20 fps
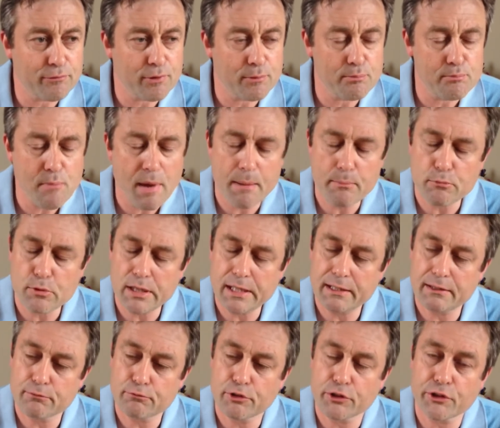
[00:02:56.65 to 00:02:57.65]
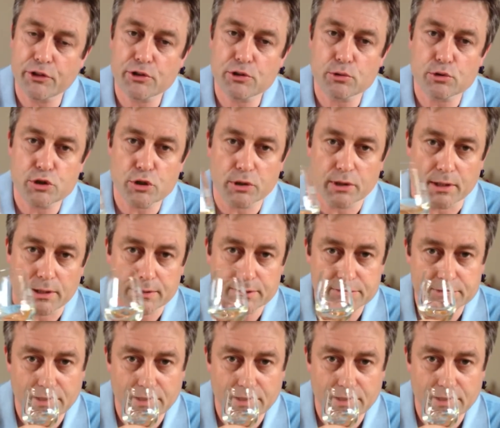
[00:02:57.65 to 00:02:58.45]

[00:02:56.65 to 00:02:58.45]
from memory residual sugar,